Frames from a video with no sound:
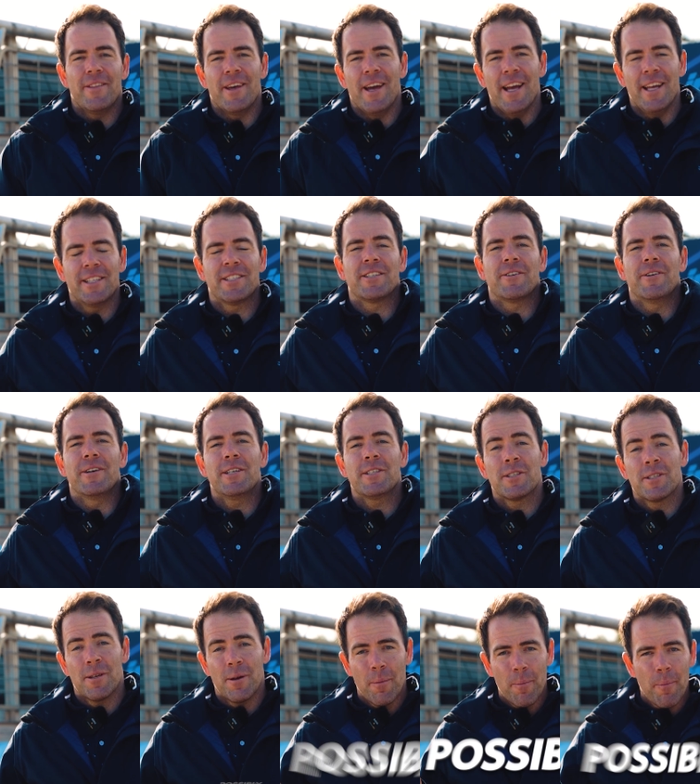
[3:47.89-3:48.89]
The answer
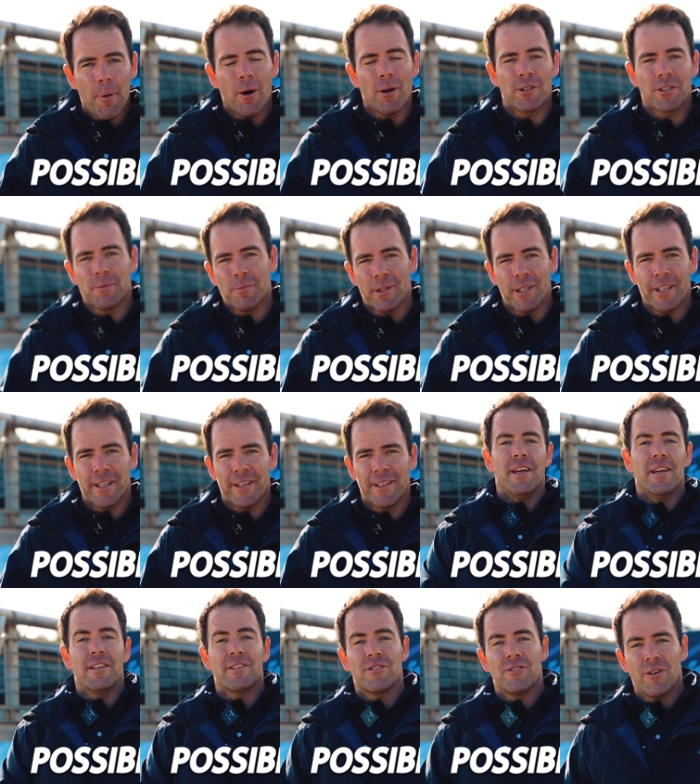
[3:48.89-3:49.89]
is possibly.
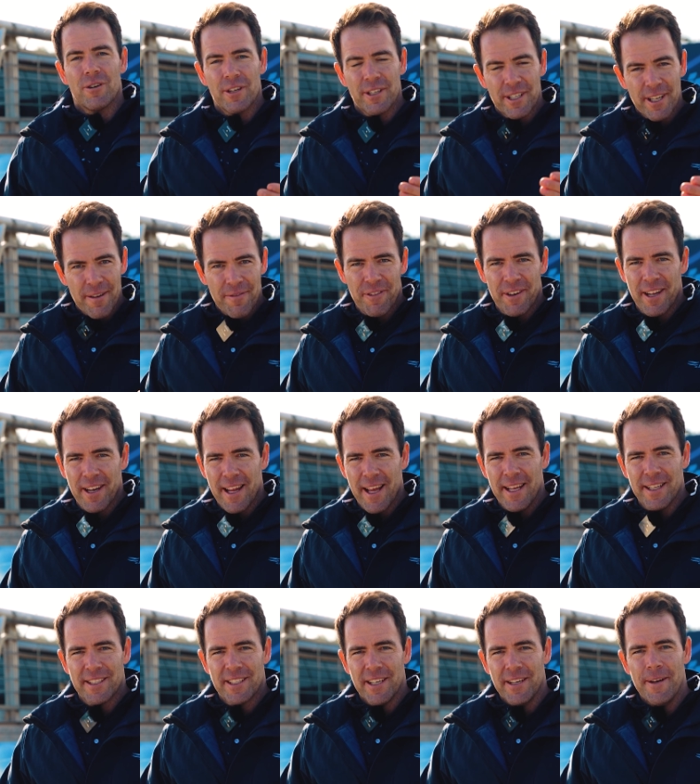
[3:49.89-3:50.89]
It is not a definite
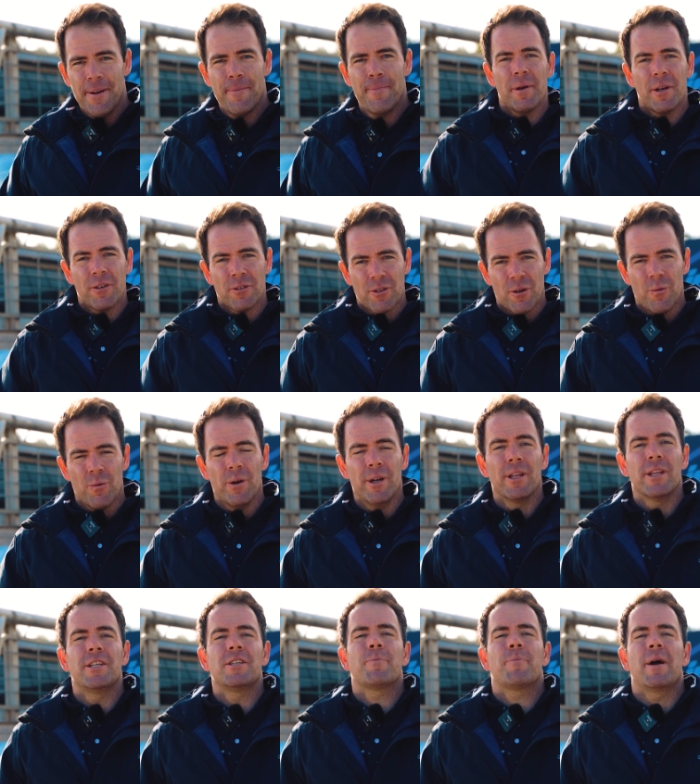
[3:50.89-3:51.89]
answer because it
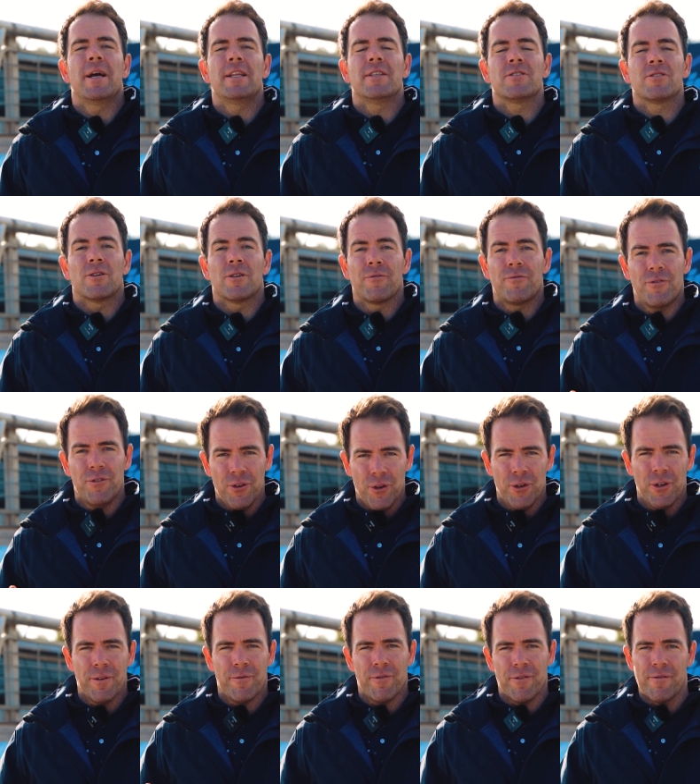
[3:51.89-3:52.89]
really depends on a few
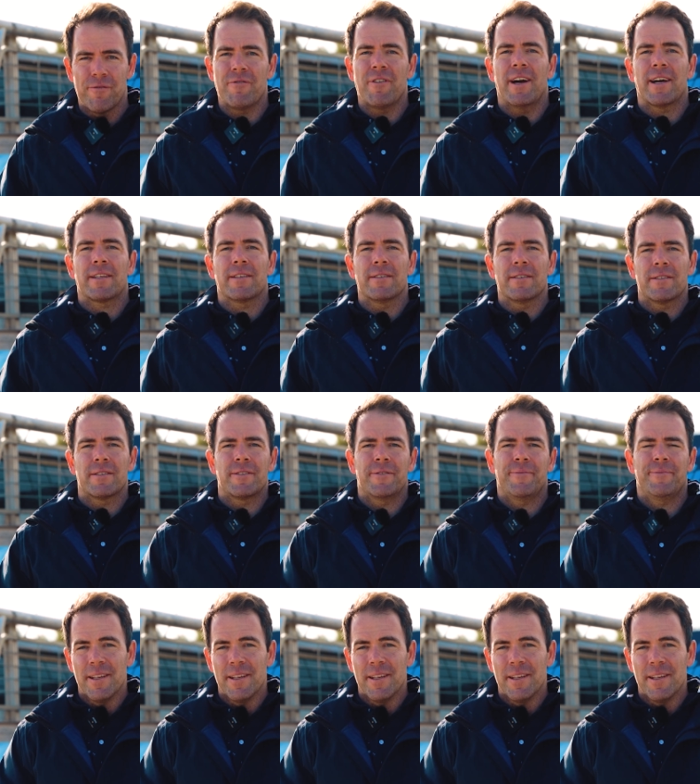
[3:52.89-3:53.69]
different factors.